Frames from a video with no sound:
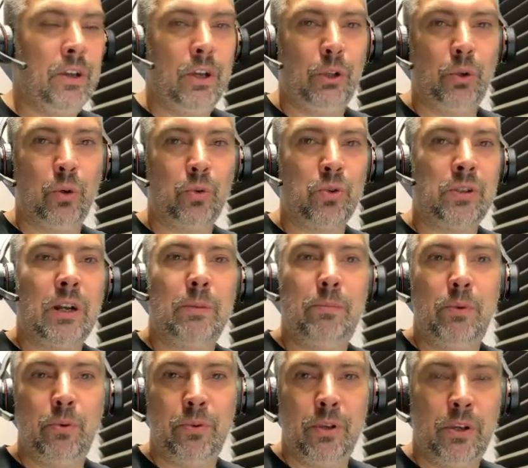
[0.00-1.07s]
in order to start
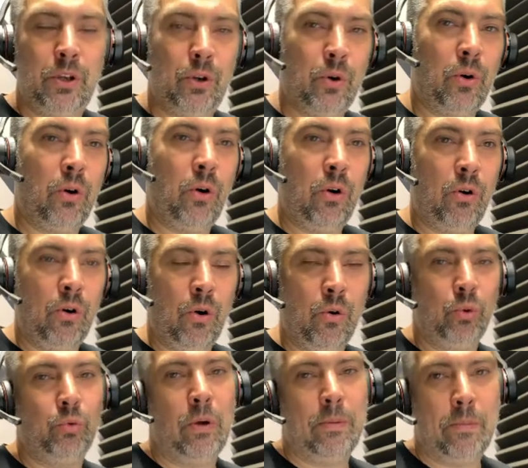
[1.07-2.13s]
building your
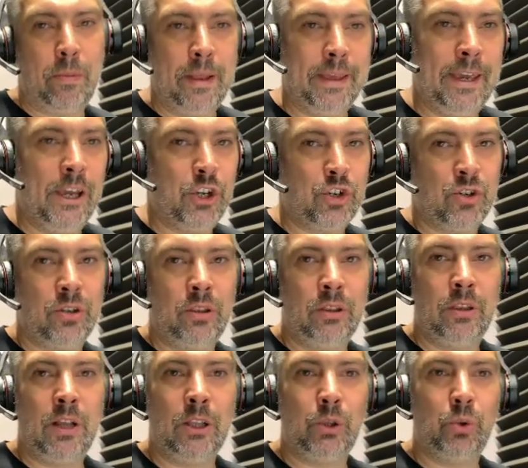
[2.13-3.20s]
own web application
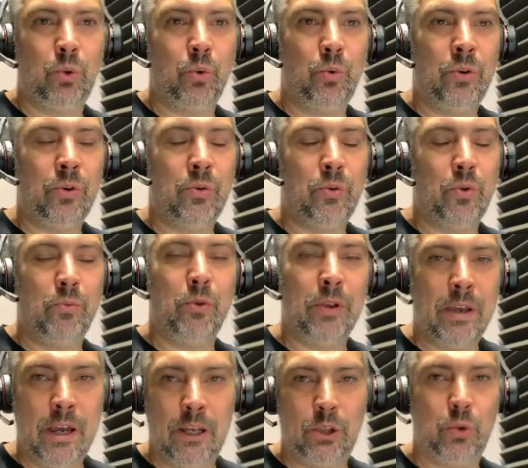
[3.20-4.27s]
that will
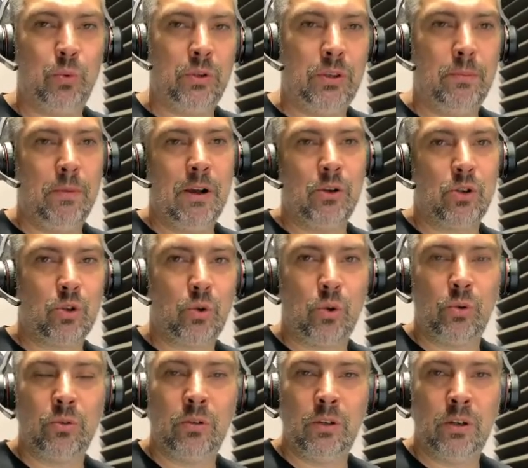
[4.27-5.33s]
communicate with the
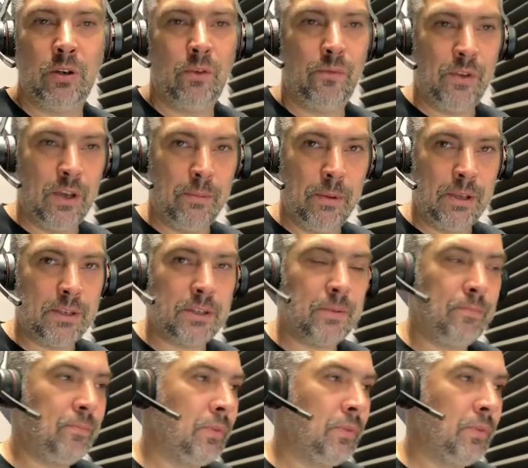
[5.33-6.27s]
Milestone VMS.